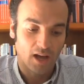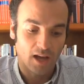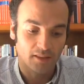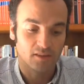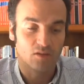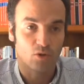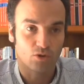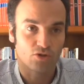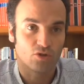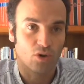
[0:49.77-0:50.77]
and
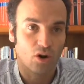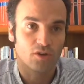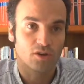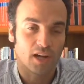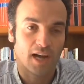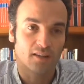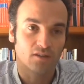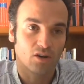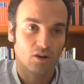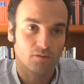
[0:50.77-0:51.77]
also other
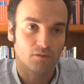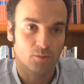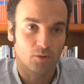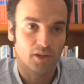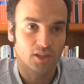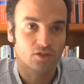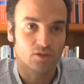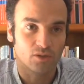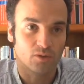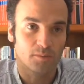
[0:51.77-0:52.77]
kind of cooperation
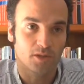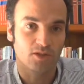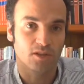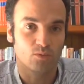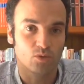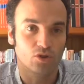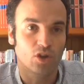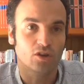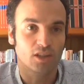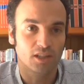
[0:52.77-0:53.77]
agreements that would
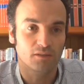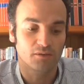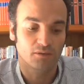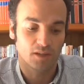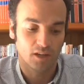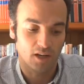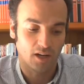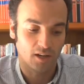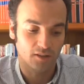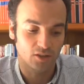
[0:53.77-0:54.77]
not leave
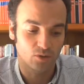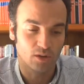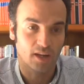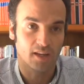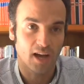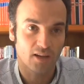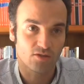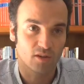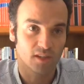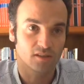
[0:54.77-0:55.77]
the UK
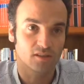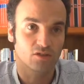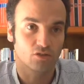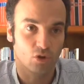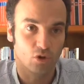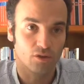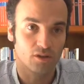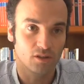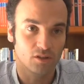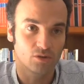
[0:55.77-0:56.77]
isolated, nor
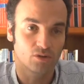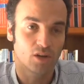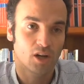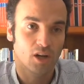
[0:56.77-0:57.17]
the EU